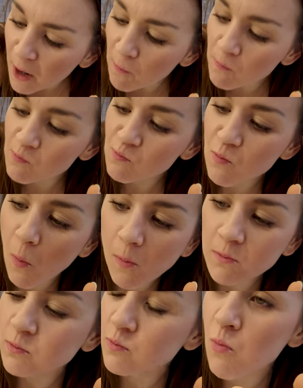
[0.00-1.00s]
Mmm.
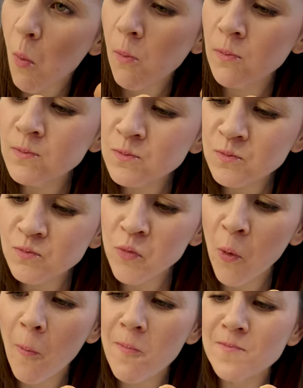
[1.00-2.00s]

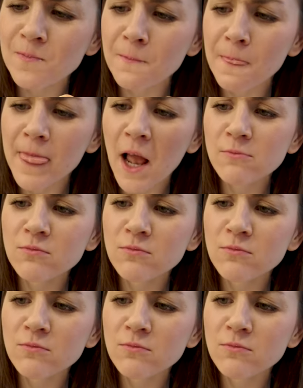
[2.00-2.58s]
Mmm.